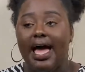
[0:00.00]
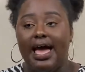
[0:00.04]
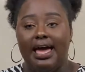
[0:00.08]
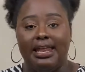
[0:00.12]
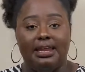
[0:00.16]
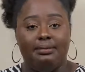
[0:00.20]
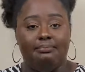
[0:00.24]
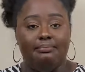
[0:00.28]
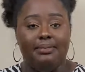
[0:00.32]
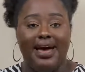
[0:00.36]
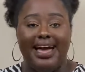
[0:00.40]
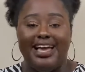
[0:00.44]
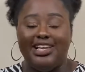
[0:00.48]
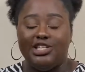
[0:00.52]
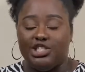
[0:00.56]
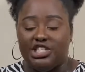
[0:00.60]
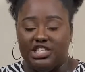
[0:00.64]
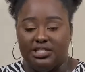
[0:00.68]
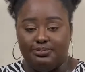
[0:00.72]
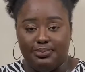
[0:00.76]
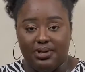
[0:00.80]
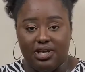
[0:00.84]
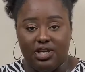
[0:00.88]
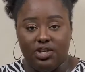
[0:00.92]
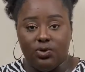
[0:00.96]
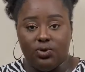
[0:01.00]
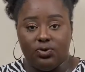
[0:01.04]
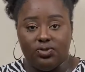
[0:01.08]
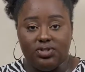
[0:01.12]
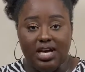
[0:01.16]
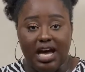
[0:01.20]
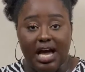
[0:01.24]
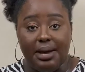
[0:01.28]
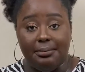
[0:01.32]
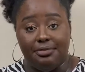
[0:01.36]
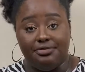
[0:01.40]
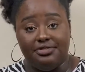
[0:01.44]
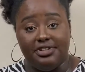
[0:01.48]
and it might just be your
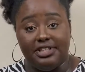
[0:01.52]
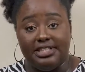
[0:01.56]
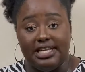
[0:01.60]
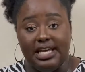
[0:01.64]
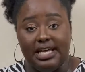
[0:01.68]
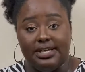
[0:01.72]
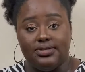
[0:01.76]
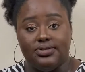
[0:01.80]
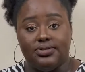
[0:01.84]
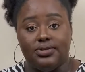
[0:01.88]
time of the day.